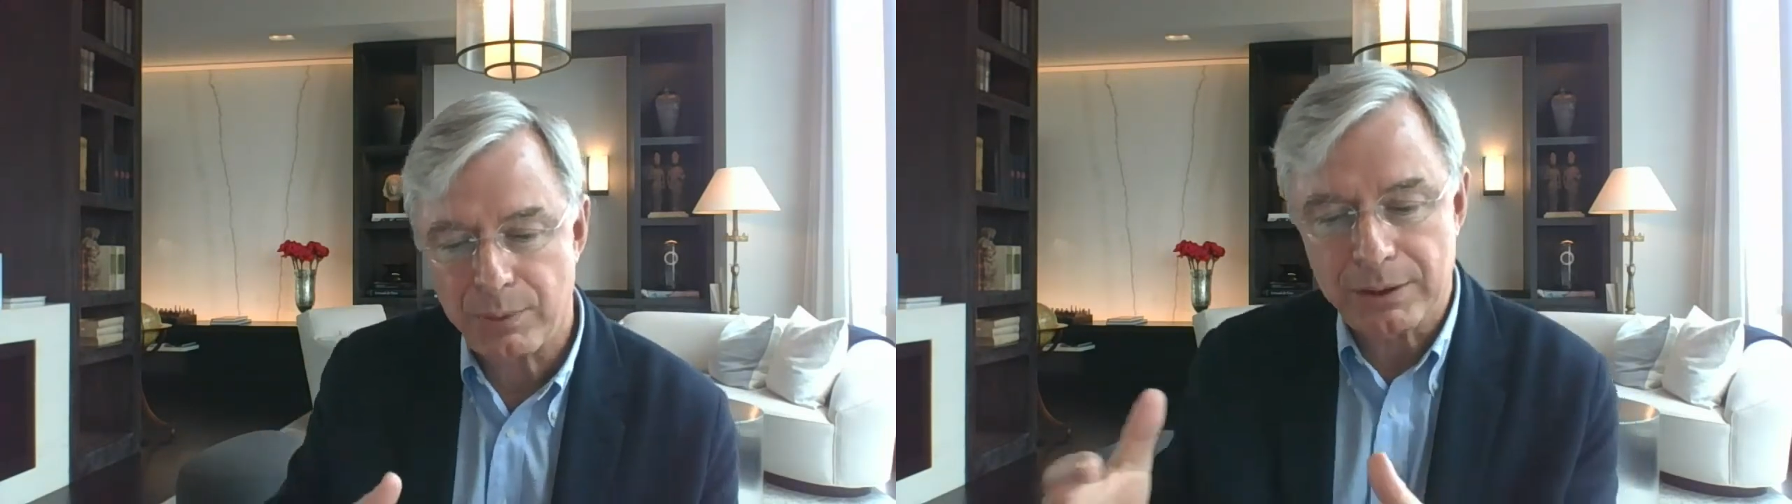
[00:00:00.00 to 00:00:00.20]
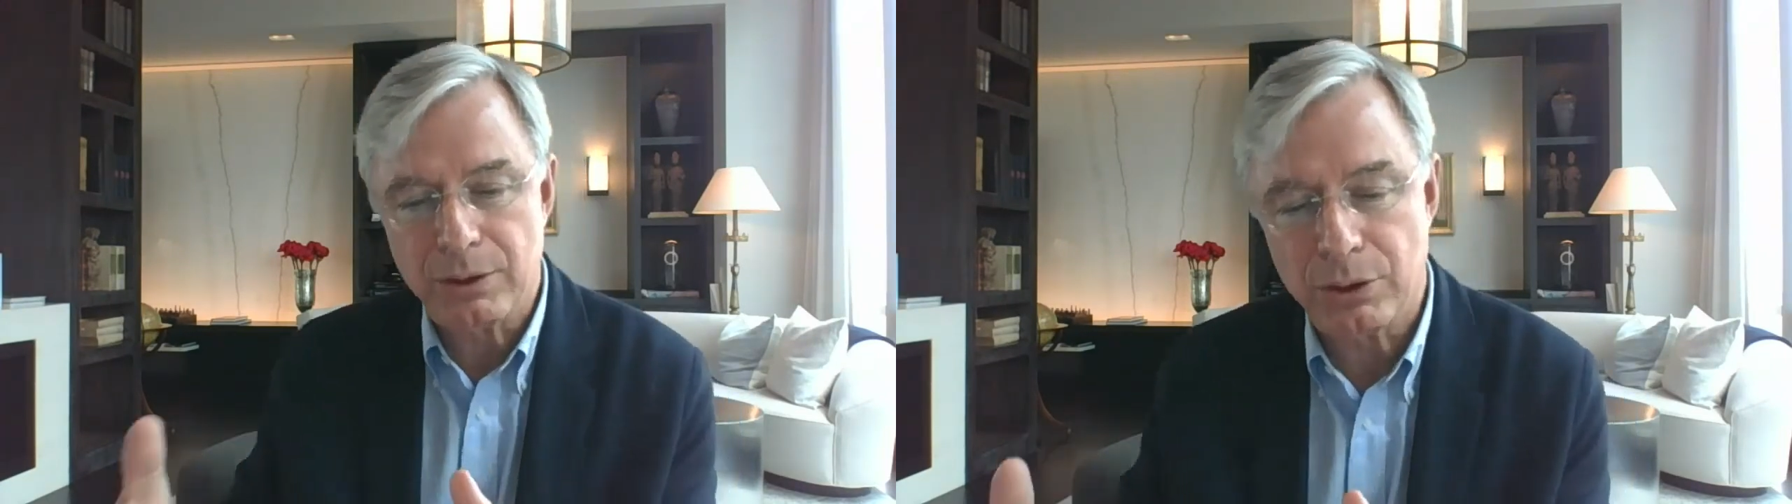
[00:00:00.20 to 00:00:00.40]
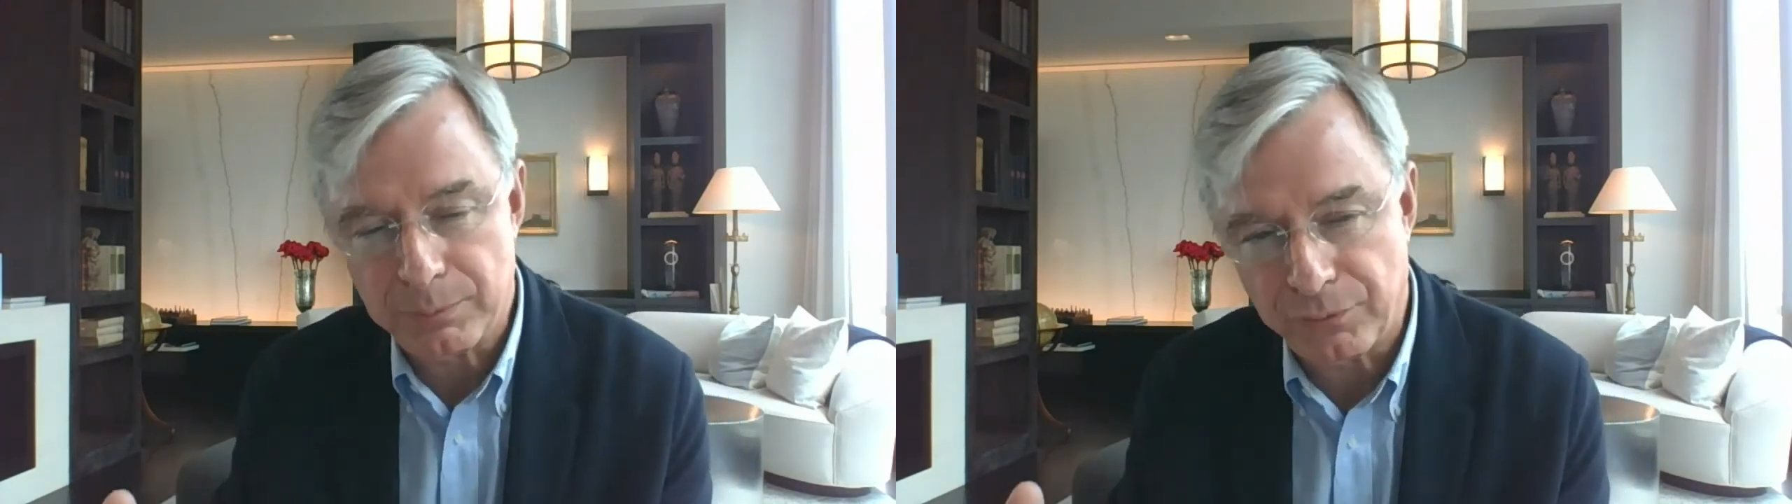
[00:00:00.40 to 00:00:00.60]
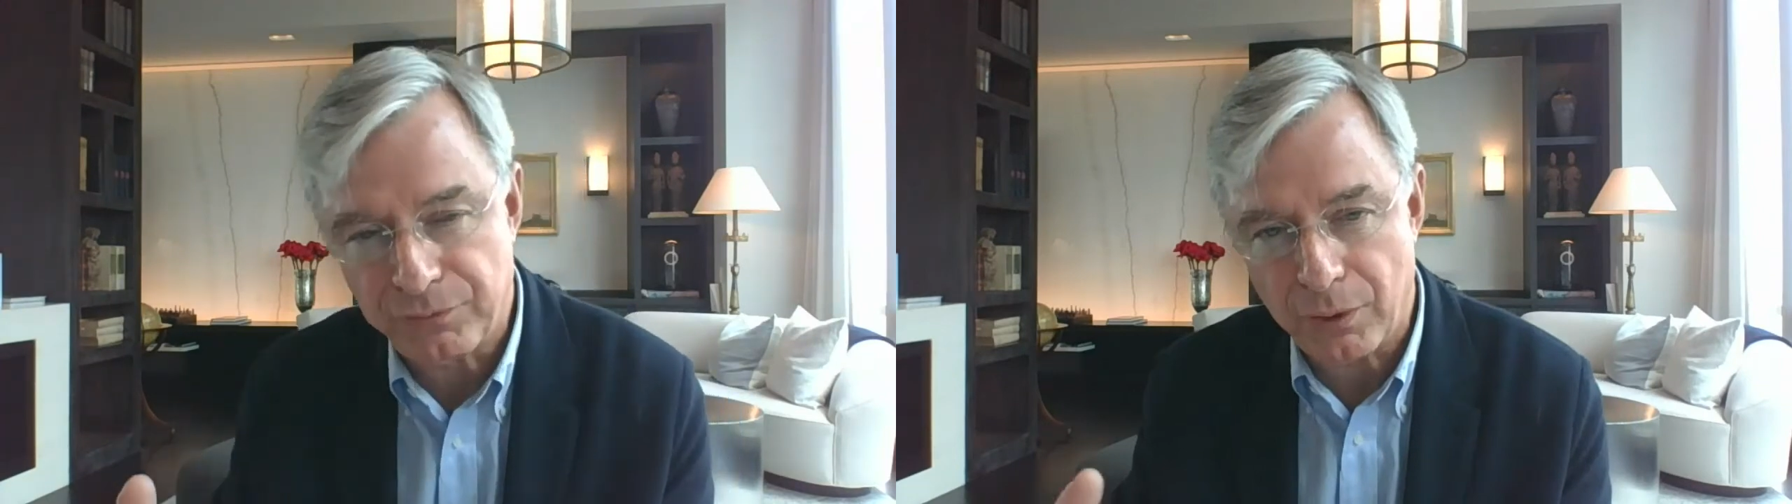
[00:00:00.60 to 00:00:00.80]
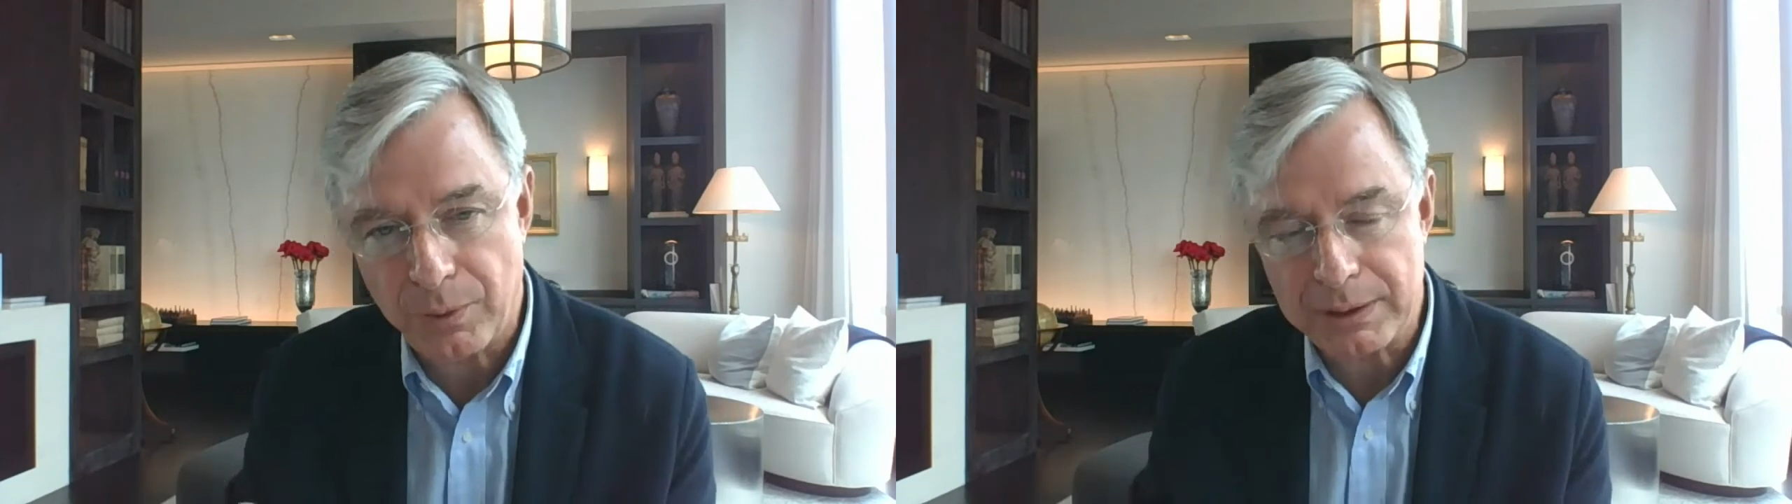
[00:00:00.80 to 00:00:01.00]
And as we
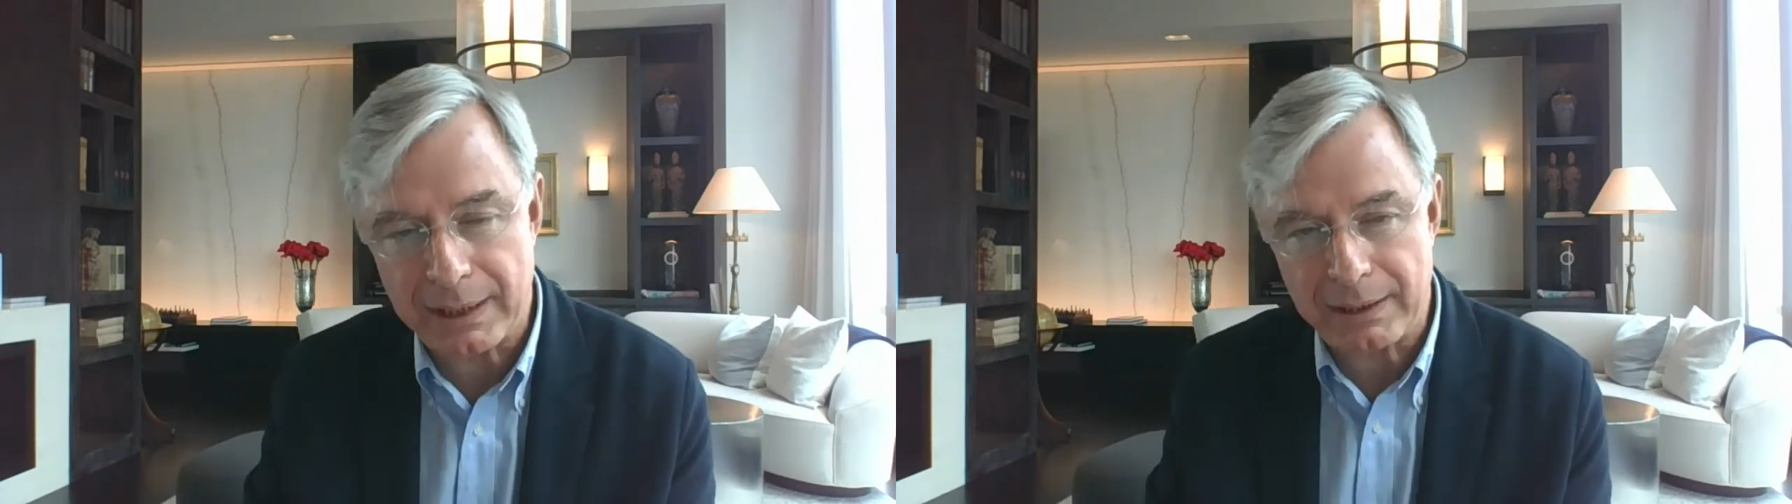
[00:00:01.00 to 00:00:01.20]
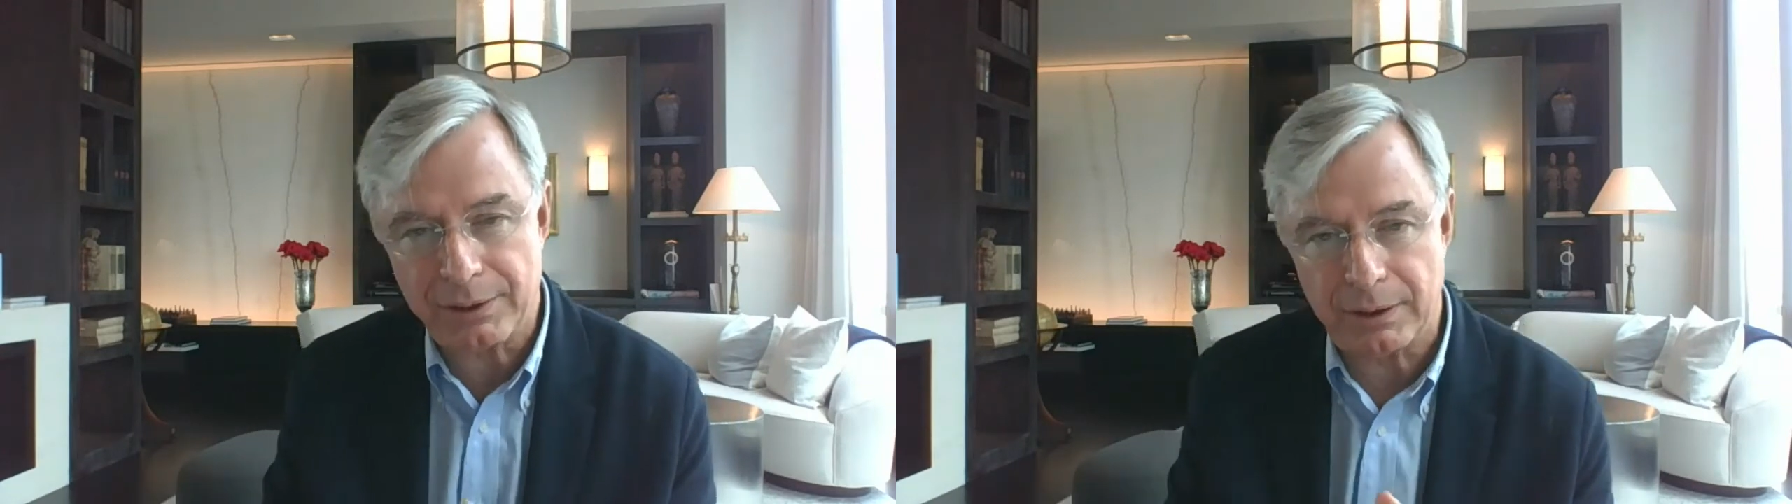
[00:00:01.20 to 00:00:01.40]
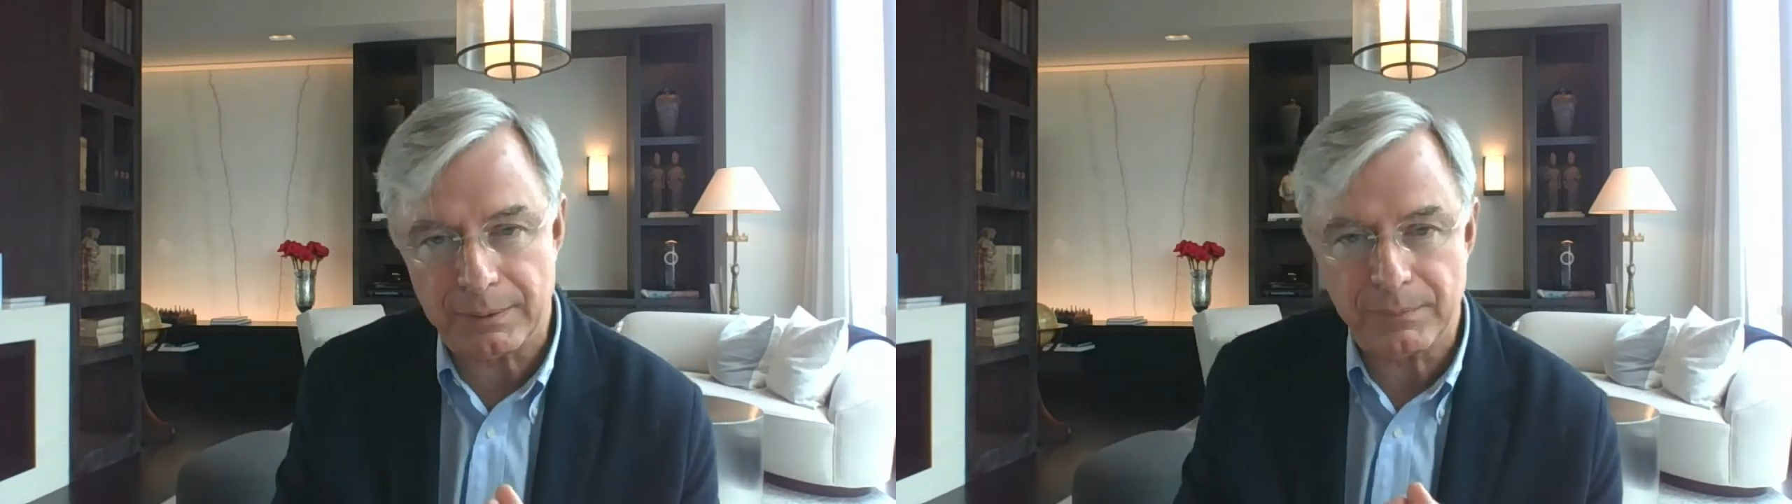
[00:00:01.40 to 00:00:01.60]
continue to move forward,